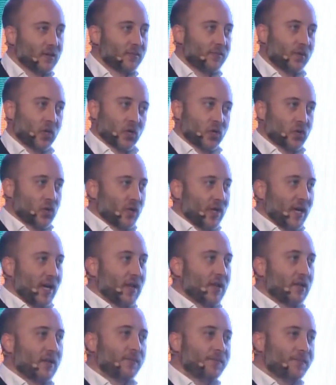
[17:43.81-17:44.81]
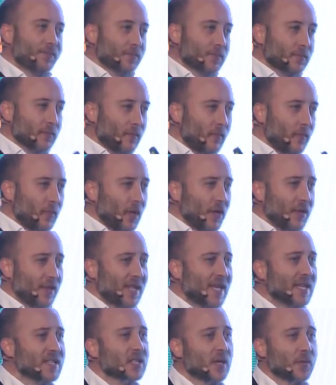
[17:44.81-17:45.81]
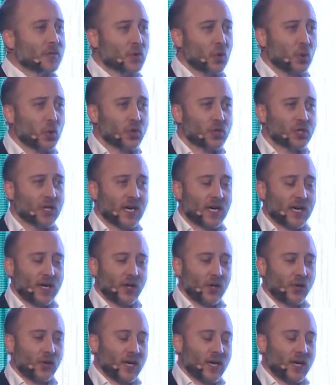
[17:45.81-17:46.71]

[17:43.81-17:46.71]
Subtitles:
because today the desktop solution are